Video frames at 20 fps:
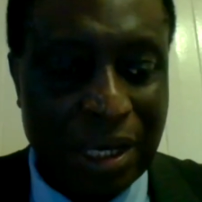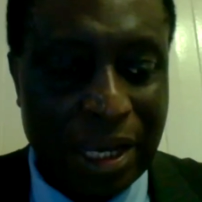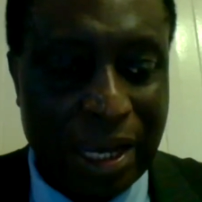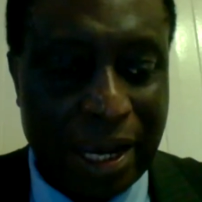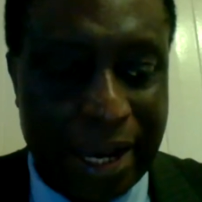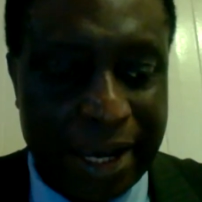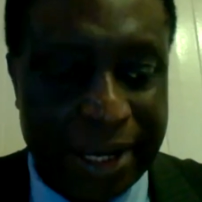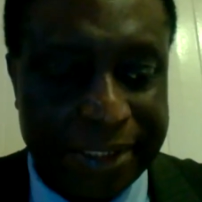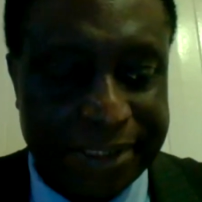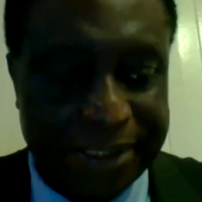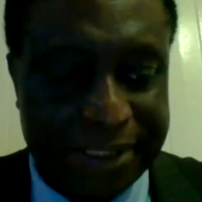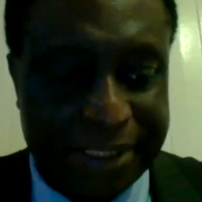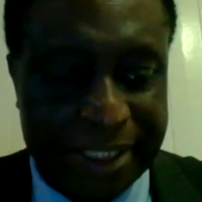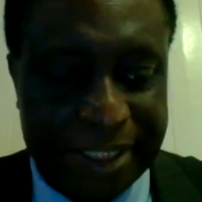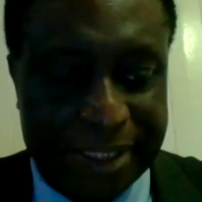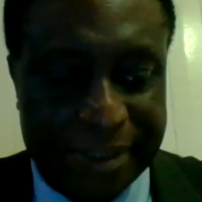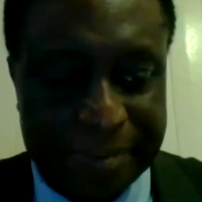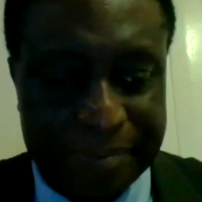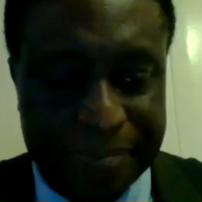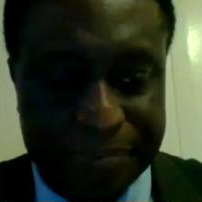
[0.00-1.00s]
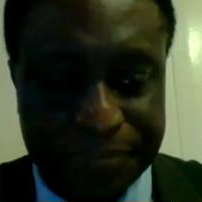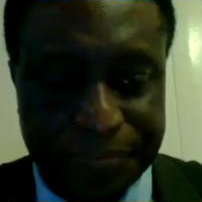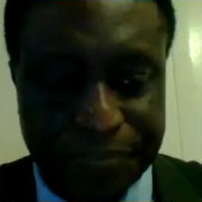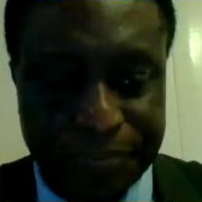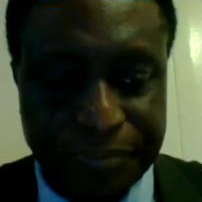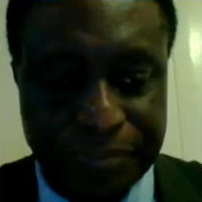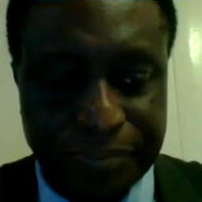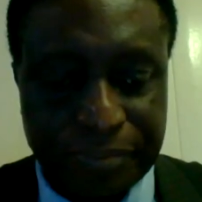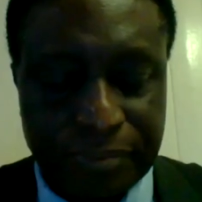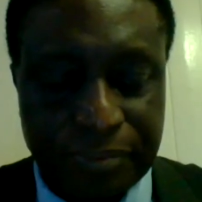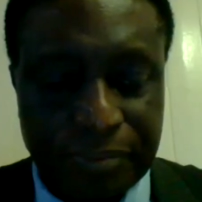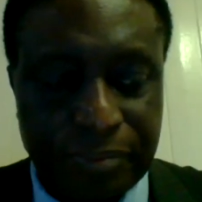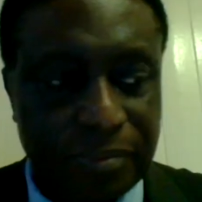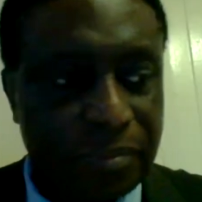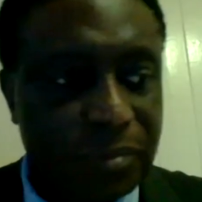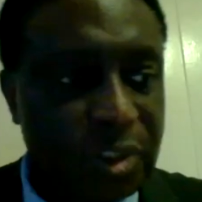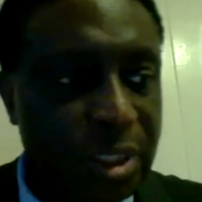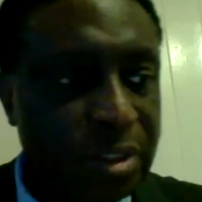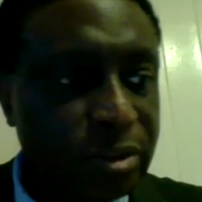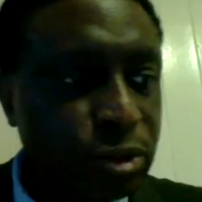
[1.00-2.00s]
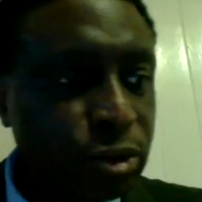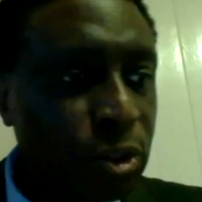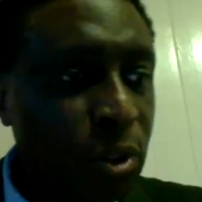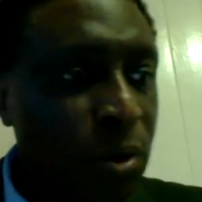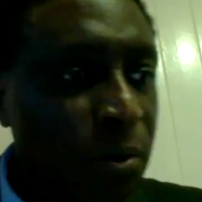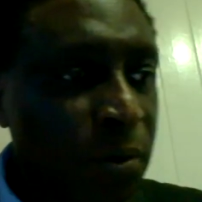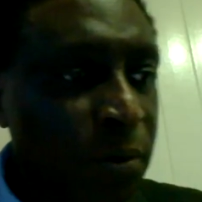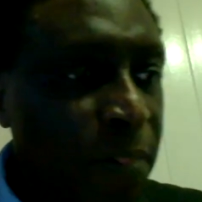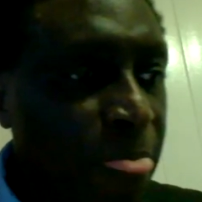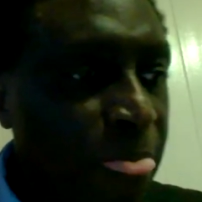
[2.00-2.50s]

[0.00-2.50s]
And so